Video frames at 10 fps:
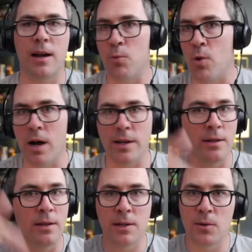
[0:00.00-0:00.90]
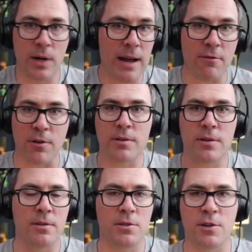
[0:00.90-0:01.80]
I want whatever,
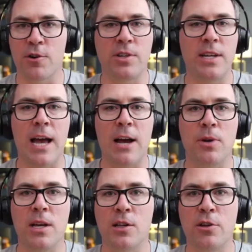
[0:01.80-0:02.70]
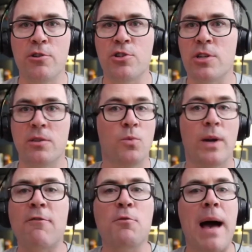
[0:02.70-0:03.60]
diversity, equity, inclusion,
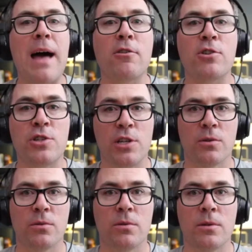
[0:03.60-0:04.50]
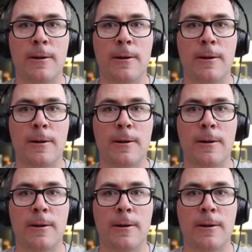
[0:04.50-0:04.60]
whatever matters to you,